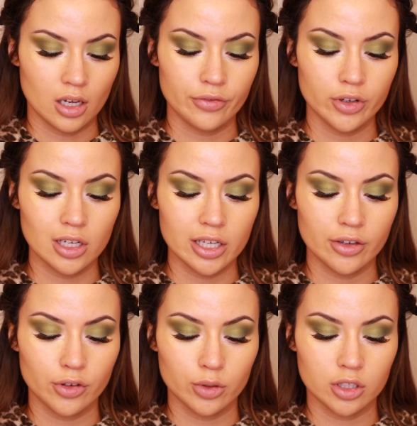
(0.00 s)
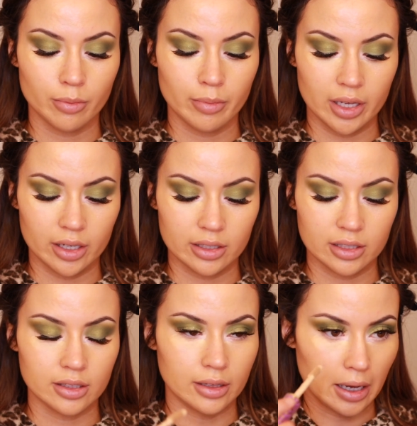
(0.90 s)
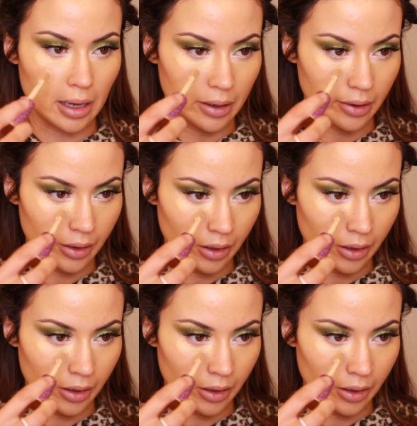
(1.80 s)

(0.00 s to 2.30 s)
I feel like if you were to mix that